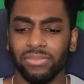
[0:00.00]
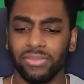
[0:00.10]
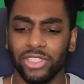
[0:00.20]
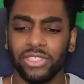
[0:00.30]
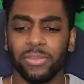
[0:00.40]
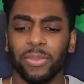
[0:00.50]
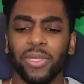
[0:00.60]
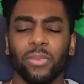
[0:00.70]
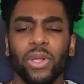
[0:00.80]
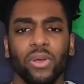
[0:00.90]
she's been
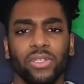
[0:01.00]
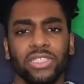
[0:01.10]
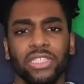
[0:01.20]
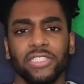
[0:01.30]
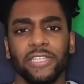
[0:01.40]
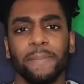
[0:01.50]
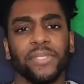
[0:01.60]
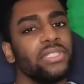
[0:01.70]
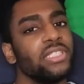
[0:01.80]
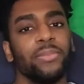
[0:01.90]
playing well all season, but
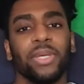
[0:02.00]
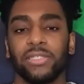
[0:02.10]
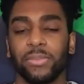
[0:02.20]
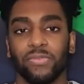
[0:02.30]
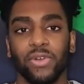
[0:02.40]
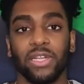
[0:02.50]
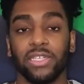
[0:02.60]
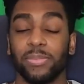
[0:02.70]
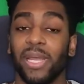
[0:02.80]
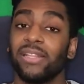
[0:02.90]
the team hasn't been finding
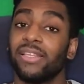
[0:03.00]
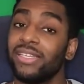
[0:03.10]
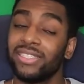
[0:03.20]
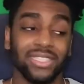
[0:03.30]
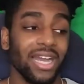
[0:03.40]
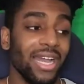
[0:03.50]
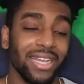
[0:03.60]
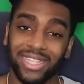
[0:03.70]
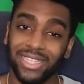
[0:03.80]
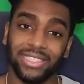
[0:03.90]
its path. Sky
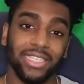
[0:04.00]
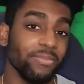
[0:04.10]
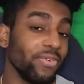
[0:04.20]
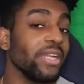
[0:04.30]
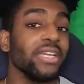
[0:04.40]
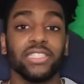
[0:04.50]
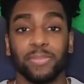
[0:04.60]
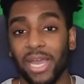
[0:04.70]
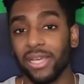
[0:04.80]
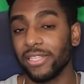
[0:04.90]
got the team finding its
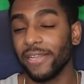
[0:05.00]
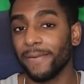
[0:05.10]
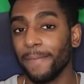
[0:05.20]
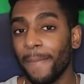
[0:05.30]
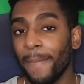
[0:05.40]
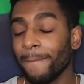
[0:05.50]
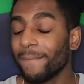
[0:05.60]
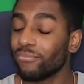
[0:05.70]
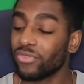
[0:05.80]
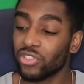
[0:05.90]
path now.
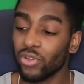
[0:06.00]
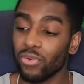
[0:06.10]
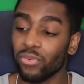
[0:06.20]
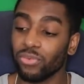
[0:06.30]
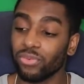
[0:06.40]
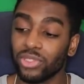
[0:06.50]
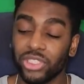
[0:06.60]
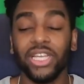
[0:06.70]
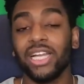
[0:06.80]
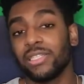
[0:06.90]
So
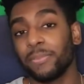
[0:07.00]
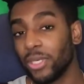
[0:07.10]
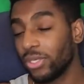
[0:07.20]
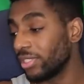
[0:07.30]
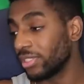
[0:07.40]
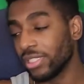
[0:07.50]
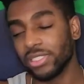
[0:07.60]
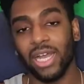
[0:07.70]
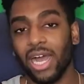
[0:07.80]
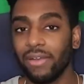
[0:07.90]
she has to be on this
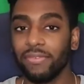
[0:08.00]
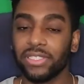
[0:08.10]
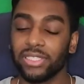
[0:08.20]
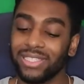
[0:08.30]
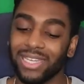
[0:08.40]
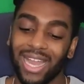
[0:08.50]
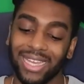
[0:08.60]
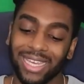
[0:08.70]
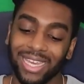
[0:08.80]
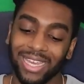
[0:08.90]
list, obviously.
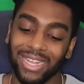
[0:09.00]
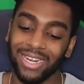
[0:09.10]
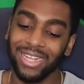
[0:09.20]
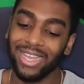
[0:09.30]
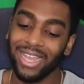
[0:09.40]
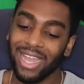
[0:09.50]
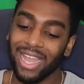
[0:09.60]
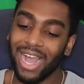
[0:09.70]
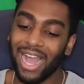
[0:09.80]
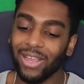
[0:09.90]

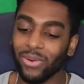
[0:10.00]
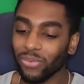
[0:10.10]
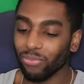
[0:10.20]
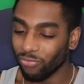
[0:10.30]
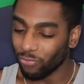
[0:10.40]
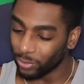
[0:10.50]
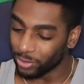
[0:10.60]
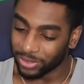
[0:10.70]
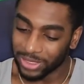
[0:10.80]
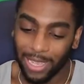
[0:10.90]
For
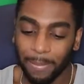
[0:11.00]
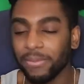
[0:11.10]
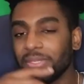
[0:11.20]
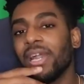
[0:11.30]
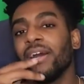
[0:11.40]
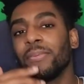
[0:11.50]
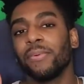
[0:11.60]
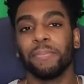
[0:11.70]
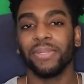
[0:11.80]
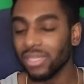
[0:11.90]
the type of caliber
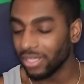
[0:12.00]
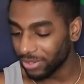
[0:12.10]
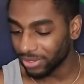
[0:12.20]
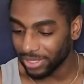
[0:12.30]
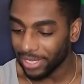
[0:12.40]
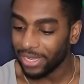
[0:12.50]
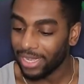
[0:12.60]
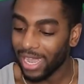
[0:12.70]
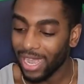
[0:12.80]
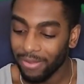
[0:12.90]
players that I
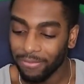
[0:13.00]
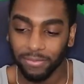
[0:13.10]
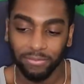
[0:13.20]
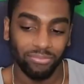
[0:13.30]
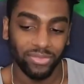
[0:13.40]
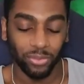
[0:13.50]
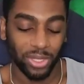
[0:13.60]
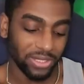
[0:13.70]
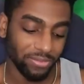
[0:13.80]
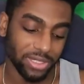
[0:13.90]
have, the
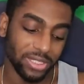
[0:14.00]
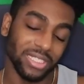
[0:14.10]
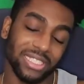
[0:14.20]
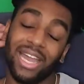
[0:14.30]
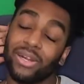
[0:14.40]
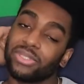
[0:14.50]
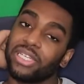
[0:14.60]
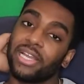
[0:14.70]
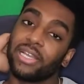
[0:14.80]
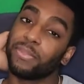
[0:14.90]
rest of this list, I don't
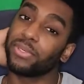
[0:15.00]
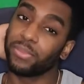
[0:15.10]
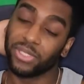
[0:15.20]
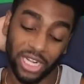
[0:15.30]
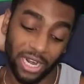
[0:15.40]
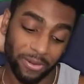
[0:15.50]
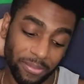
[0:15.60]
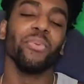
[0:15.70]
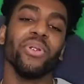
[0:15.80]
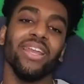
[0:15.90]
think I could put her much higher.
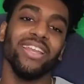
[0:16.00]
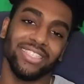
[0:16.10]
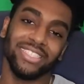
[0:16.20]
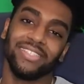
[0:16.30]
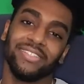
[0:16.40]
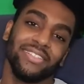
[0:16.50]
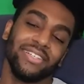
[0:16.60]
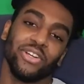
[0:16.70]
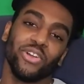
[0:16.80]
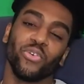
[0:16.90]
Number 8,
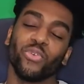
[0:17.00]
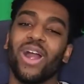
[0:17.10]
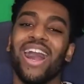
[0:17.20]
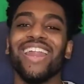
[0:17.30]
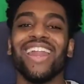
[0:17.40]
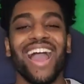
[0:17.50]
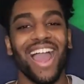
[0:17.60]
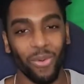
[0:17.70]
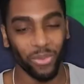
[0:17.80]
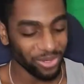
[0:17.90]
Rhyne
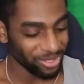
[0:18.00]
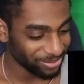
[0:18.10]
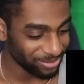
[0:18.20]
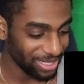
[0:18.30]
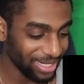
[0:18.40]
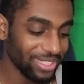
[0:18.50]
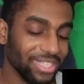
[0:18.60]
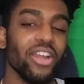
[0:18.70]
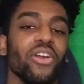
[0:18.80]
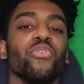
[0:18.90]
Howard.
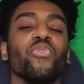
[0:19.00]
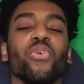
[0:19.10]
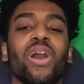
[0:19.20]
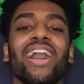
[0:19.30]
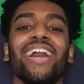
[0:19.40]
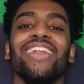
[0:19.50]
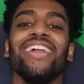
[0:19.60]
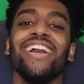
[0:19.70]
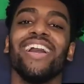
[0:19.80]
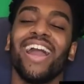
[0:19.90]

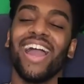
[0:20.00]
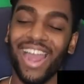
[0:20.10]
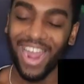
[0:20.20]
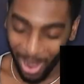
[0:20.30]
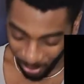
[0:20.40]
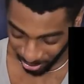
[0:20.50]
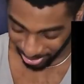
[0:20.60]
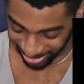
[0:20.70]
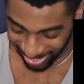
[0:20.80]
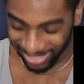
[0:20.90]
Rhyne Howard.
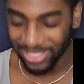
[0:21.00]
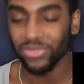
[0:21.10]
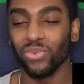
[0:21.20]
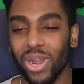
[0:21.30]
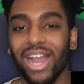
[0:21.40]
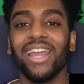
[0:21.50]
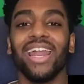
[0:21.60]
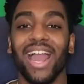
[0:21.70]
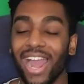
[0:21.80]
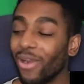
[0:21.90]
Yes, Rhyne
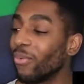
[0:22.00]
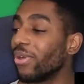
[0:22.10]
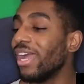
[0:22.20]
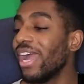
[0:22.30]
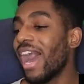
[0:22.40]
Howard.